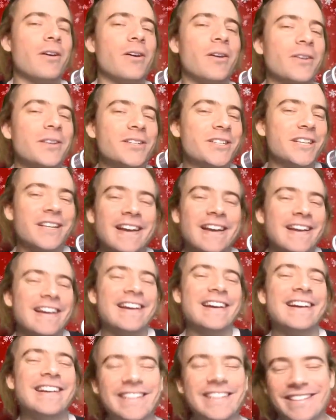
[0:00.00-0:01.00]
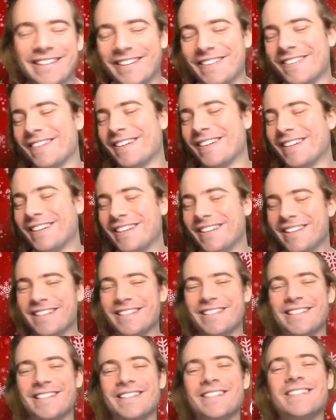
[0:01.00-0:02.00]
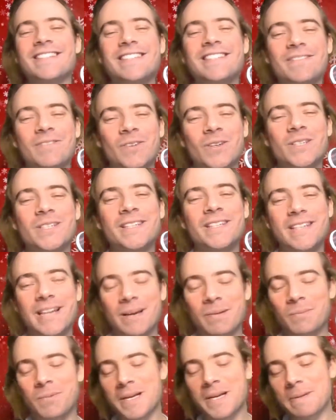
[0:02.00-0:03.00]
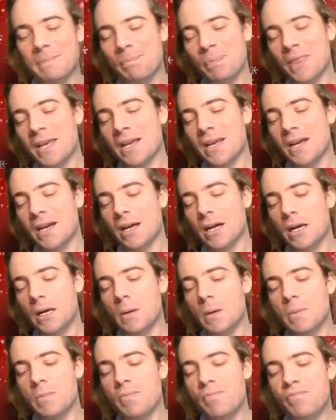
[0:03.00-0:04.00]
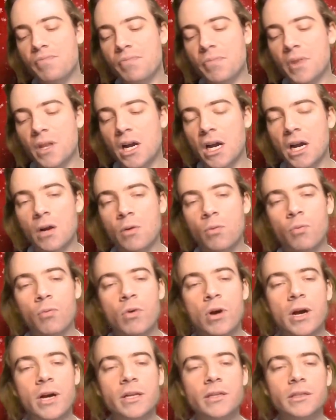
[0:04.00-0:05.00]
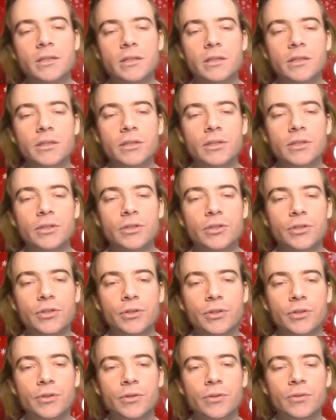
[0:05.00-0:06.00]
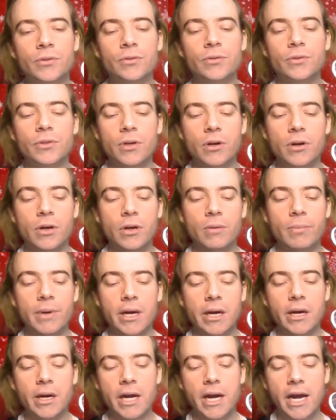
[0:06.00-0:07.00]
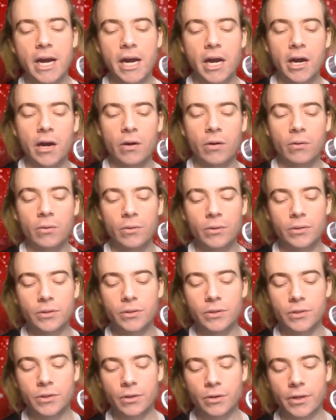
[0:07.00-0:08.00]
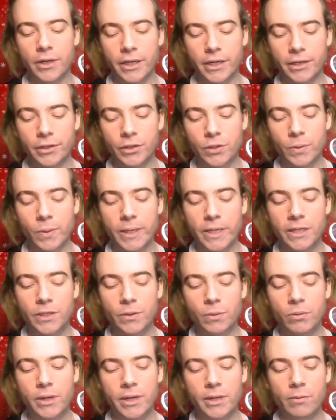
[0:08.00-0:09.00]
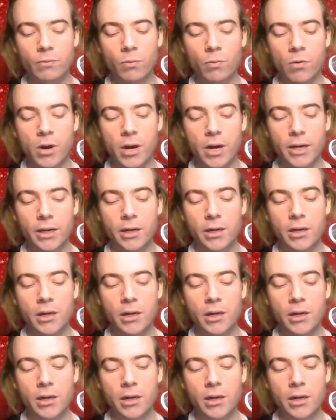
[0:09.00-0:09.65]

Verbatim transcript: aren't you? So uh, that's a good first step, right? Um, I want to talk about how during 2021,